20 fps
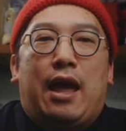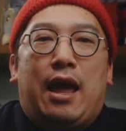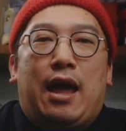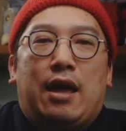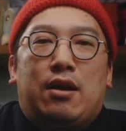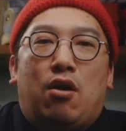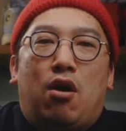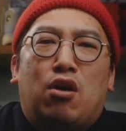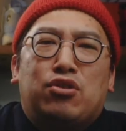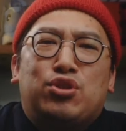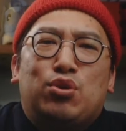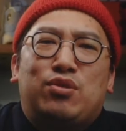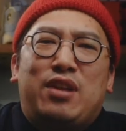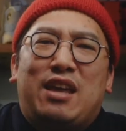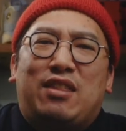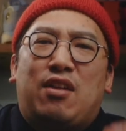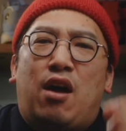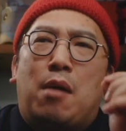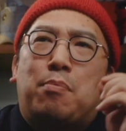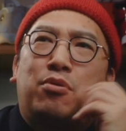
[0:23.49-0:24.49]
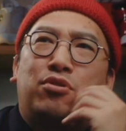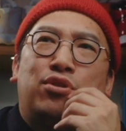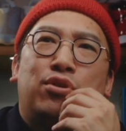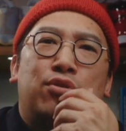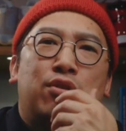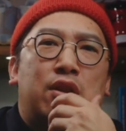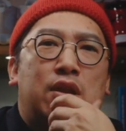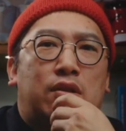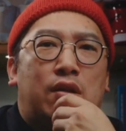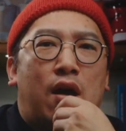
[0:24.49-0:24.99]
and also take the
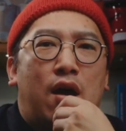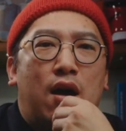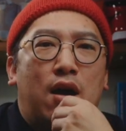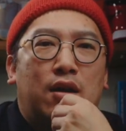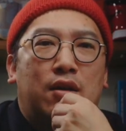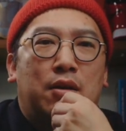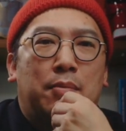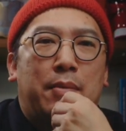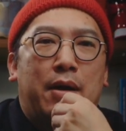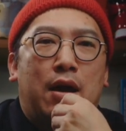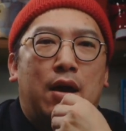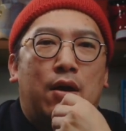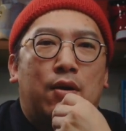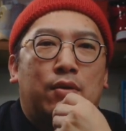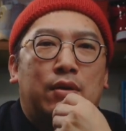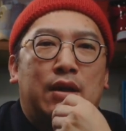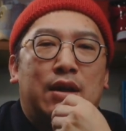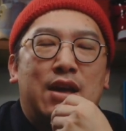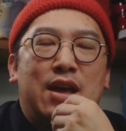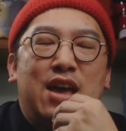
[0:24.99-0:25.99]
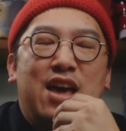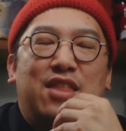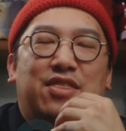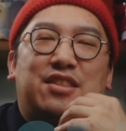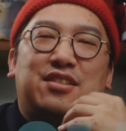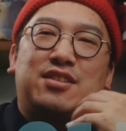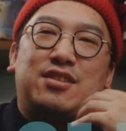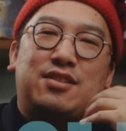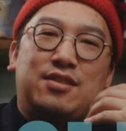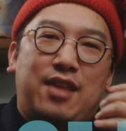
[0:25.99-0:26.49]
opportunity to talk about
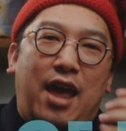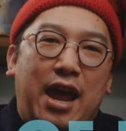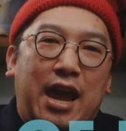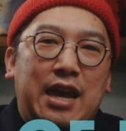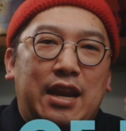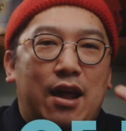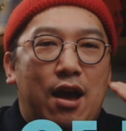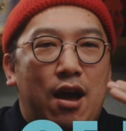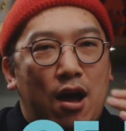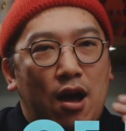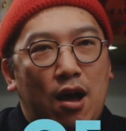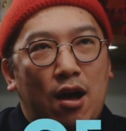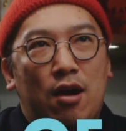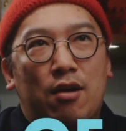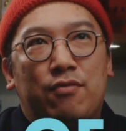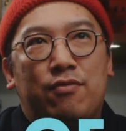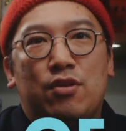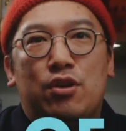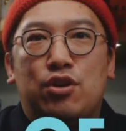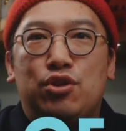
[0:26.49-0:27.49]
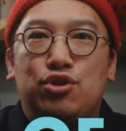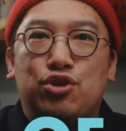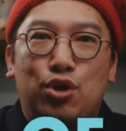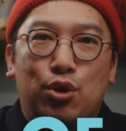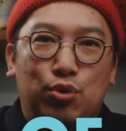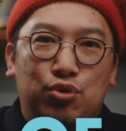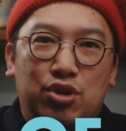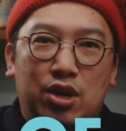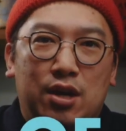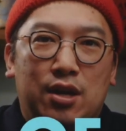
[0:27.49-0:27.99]
the state of
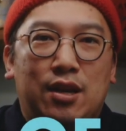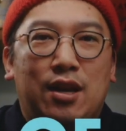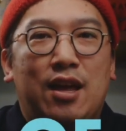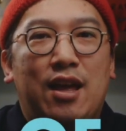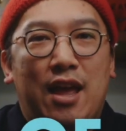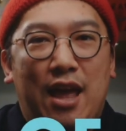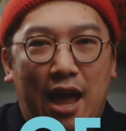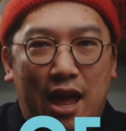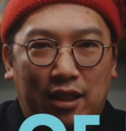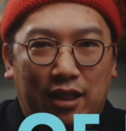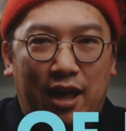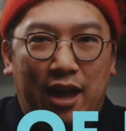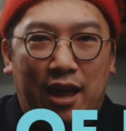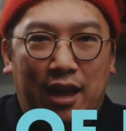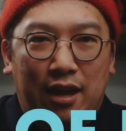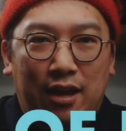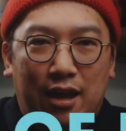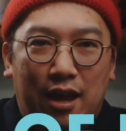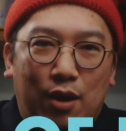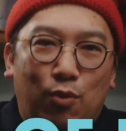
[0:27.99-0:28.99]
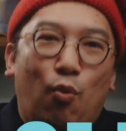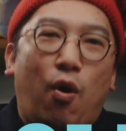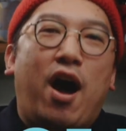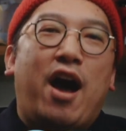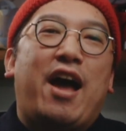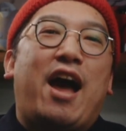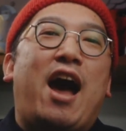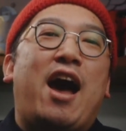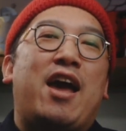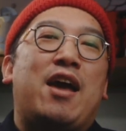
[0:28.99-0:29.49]
Union LA and
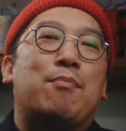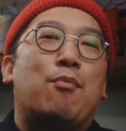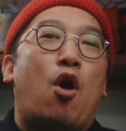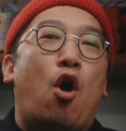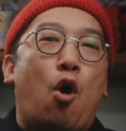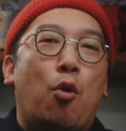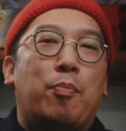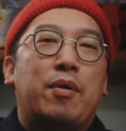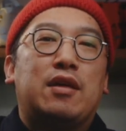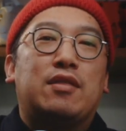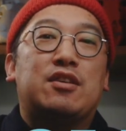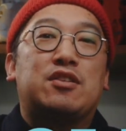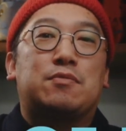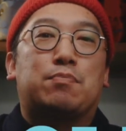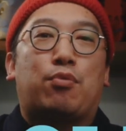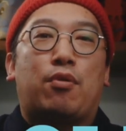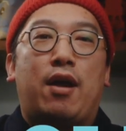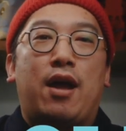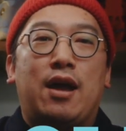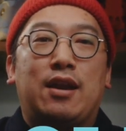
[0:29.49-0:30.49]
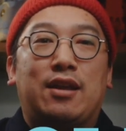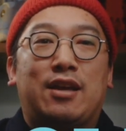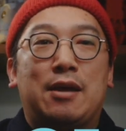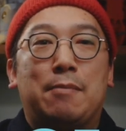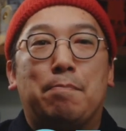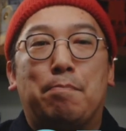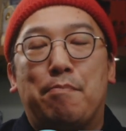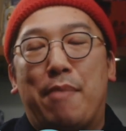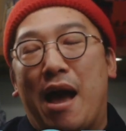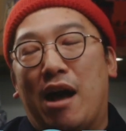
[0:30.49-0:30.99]
why I am hoping this brand
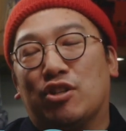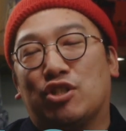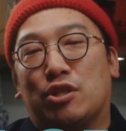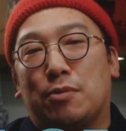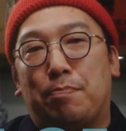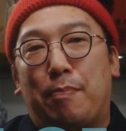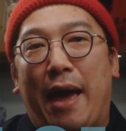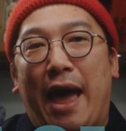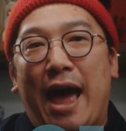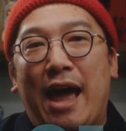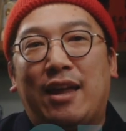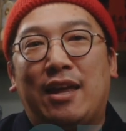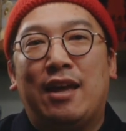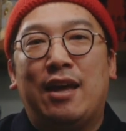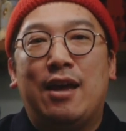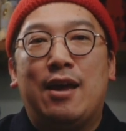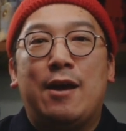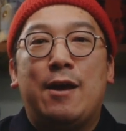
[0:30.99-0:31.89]
can bounce back